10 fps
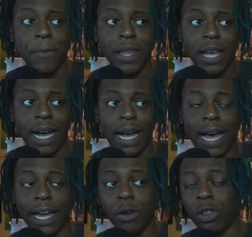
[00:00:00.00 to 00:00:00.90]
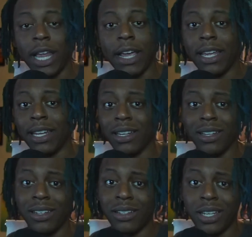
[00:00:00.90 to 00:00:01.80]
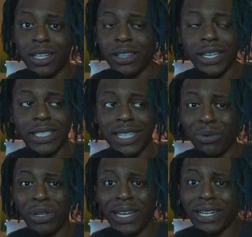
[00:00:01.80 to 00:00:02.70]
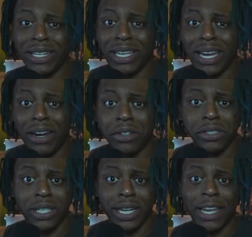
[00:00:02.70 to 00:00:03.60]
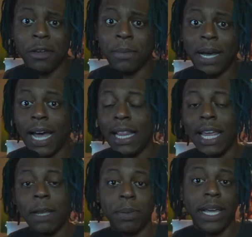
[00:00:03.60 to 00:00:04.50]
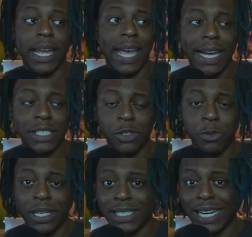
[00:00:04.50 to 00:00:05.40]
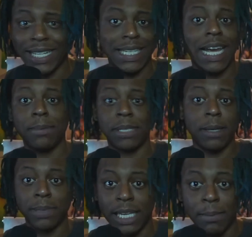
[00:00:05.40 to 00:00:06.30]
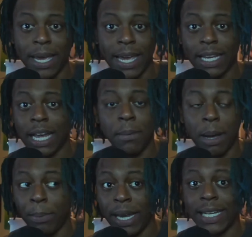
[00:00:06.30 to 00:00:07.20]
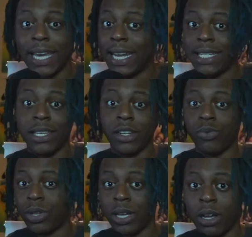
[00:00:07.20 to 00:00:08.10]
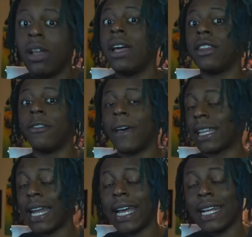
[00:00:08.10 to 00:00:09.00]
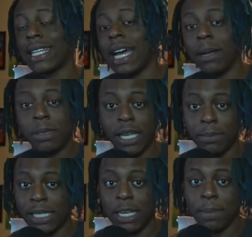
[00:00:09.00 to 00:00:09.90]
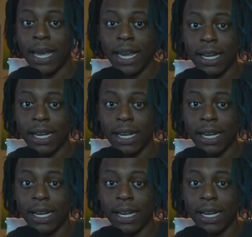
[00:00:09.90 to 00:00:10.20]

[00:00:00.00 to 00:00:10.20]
I don't like, and another thing is I don't like none of the characters in the game. I like playing Axel because I can time skip Teabag. I'm being dead ass honest with y'all. The fact that I can time skip Teabag,